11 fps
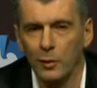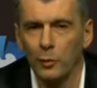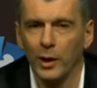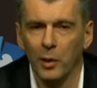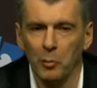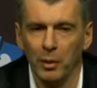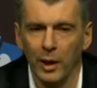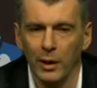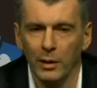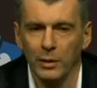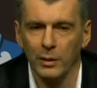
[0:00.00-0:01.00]
if we
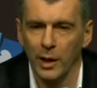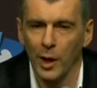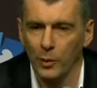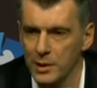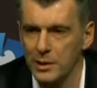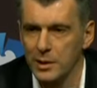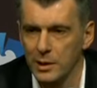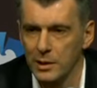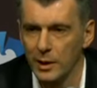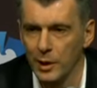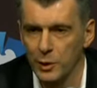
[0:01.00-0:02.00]
compare it now and
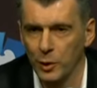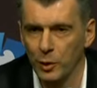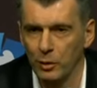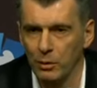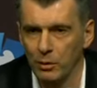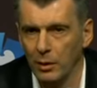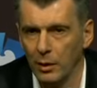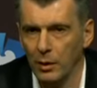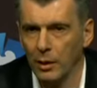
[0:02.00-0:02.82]
six years ago,